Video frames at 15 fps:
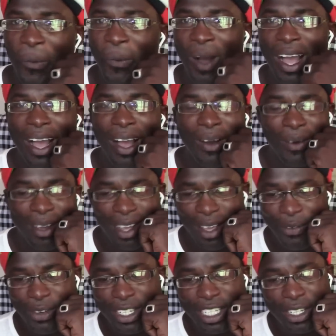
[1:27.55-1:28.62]
wow,
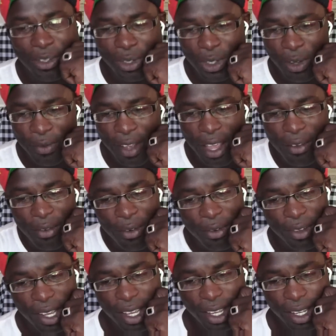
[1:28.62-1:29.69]
efficient use of
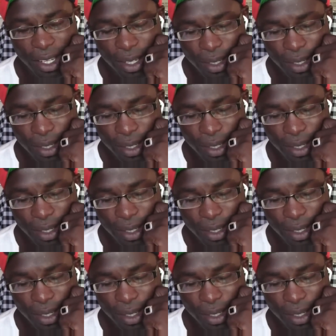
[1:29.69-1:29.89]
everything.